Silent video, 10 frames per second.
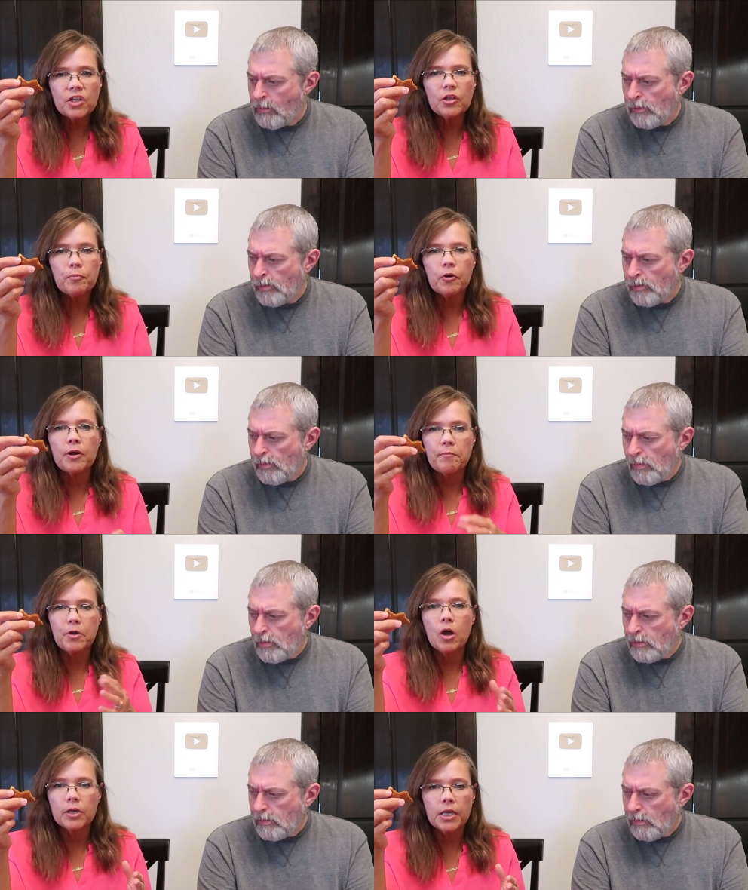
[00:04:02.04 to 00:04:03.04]
Speaker 1: the only part I'm
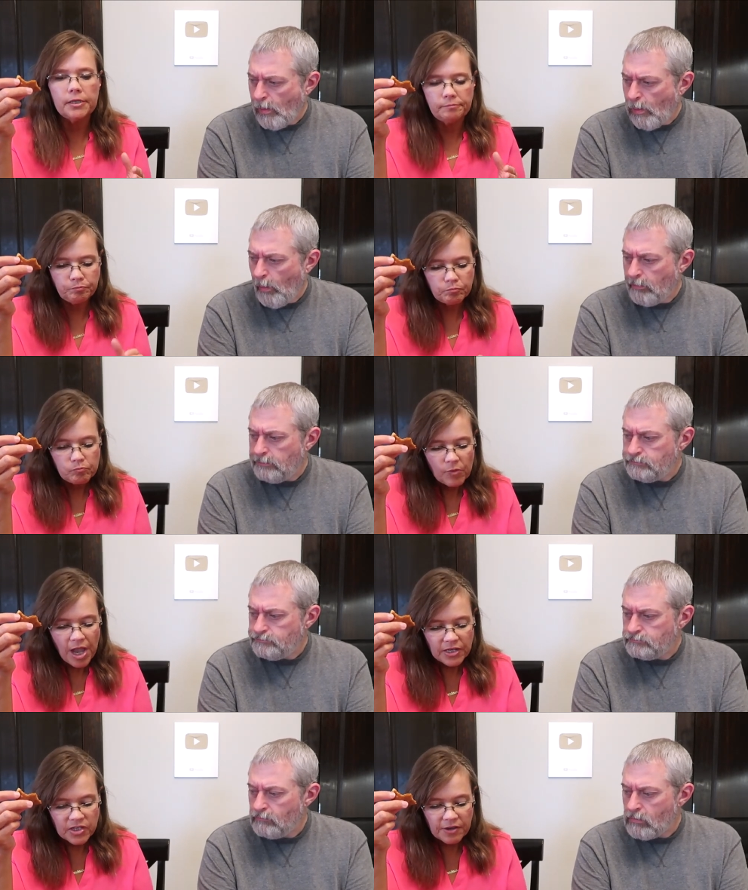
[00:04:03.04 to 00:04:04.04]
not getting.
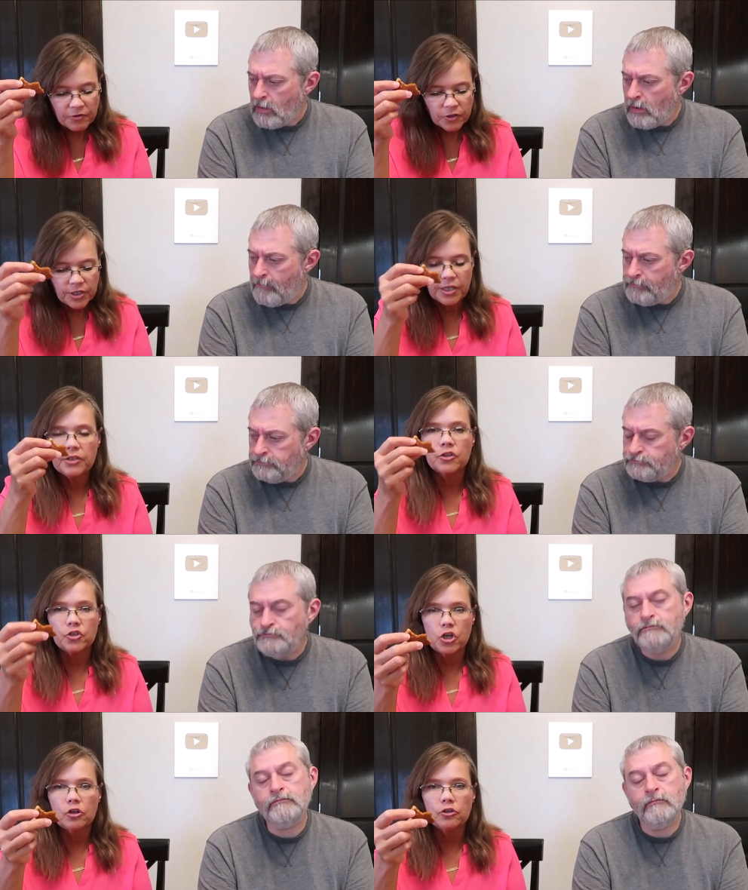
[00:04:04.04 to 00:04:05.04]
I definitely get the
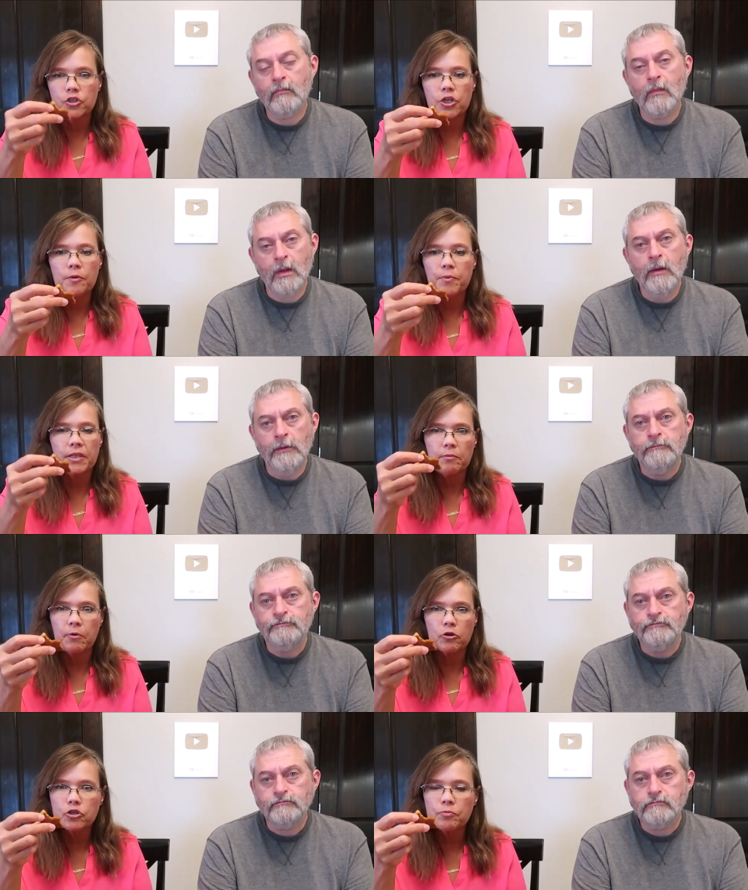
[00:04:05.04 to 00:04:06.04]
chocolate chip and the
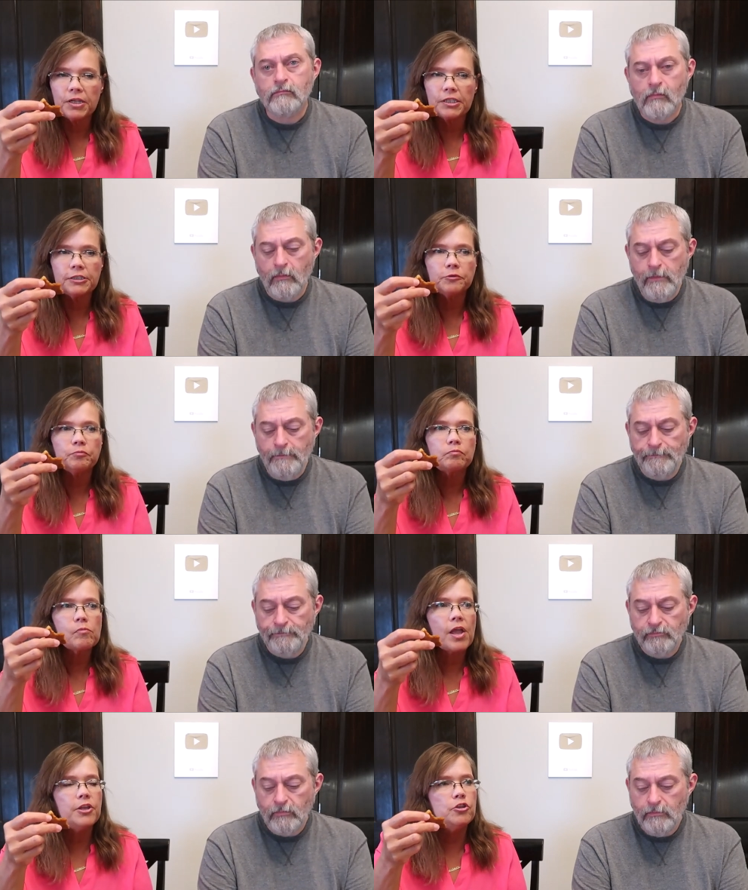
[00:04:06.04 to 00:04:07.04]
marshmallow, mm
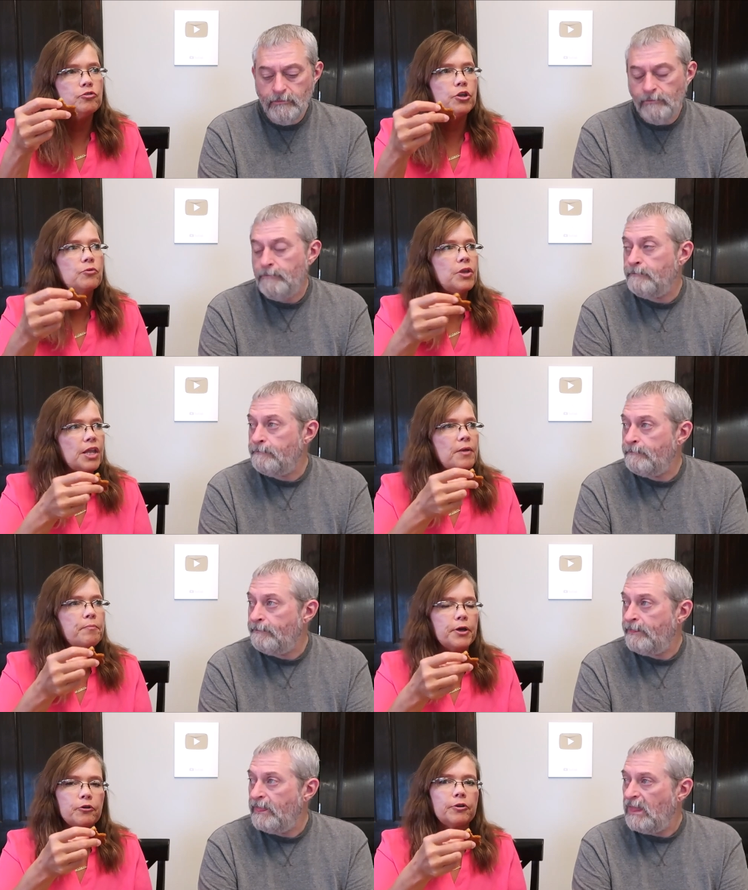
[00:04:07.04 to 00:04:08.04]
-hmm. and you do get a
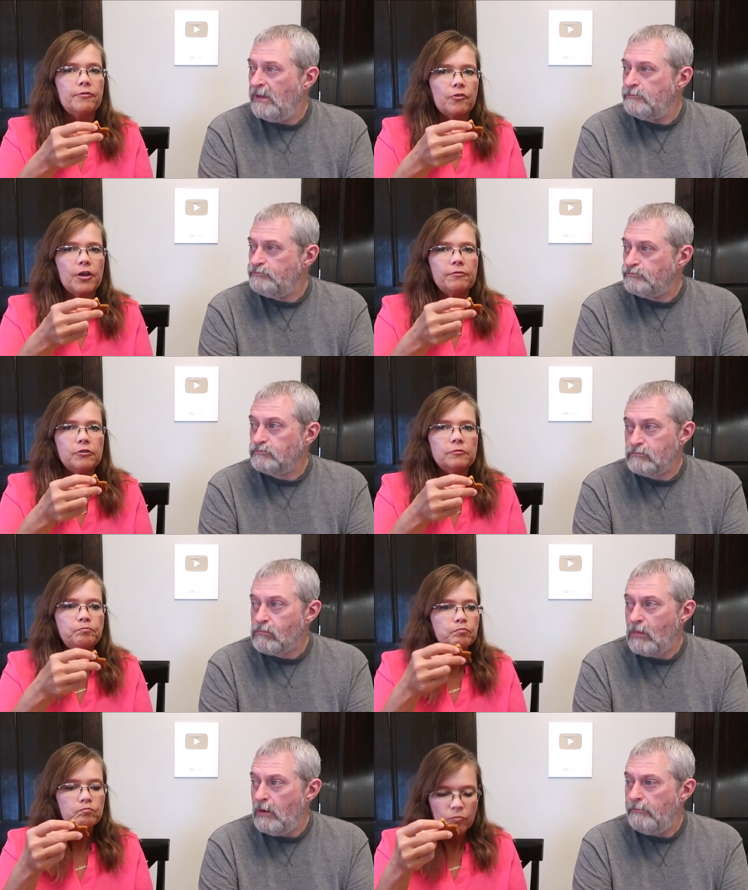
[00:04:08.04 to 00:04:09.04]
buttery flavor.
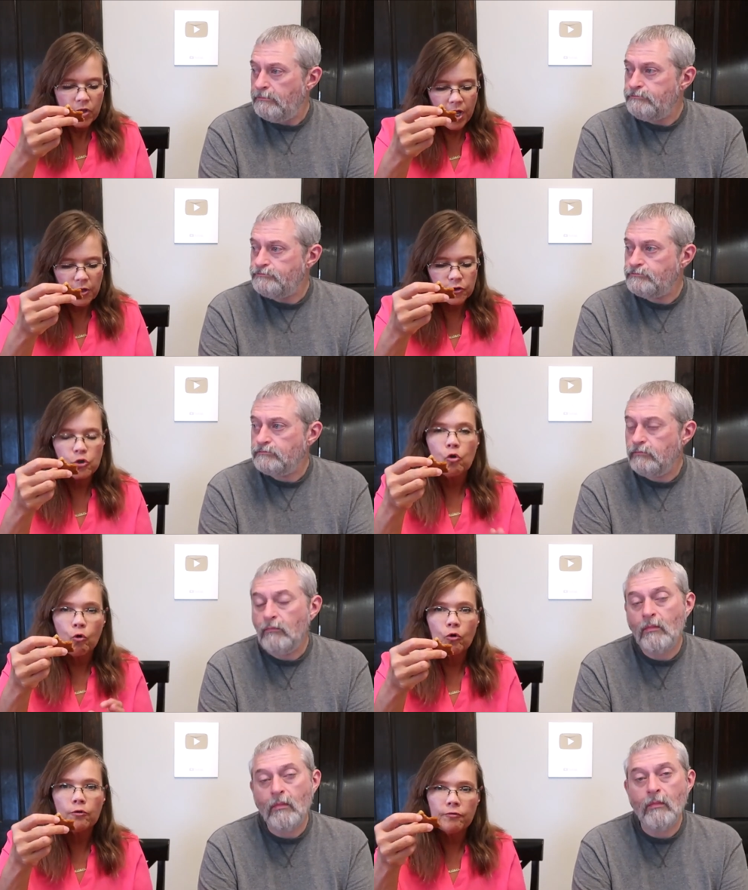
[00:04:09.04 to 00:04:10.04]
Yeah. Yeah, the
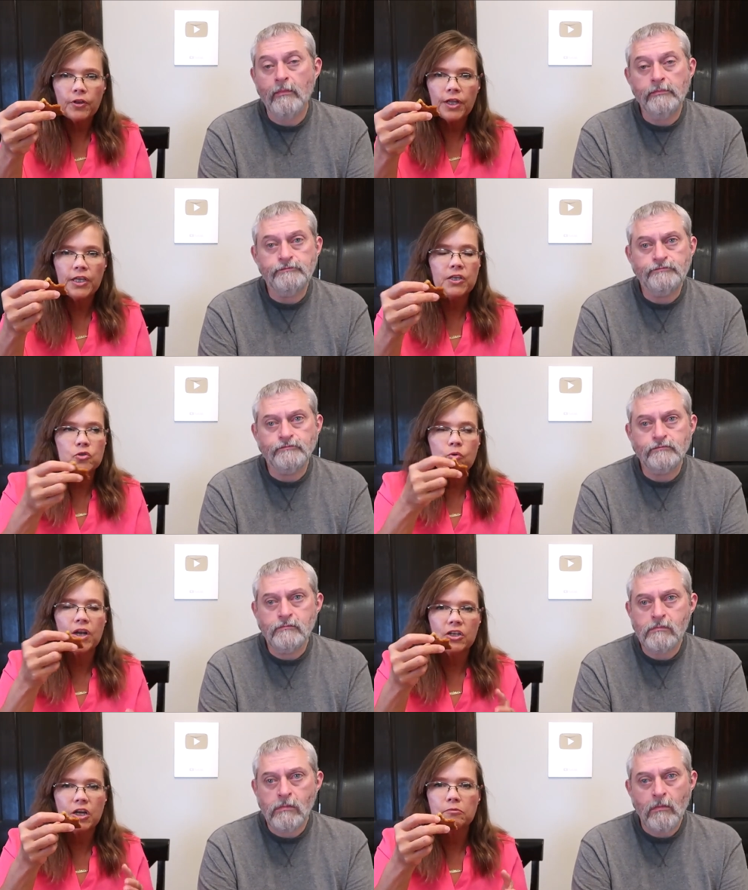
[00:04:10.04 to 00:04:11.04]
cornflake is what
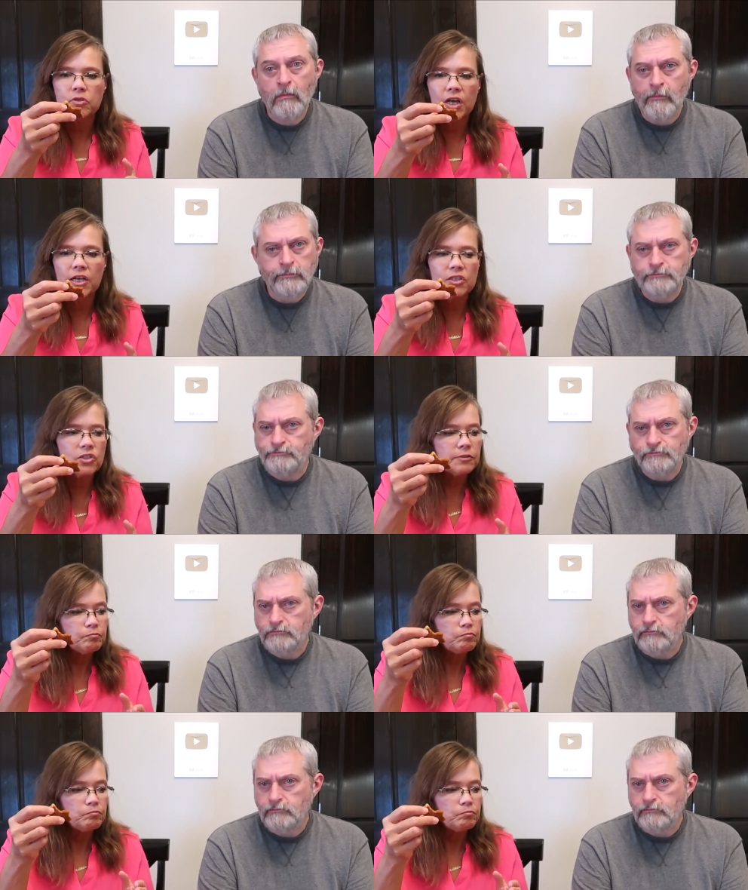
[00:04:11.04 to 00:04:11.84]
I don't taste.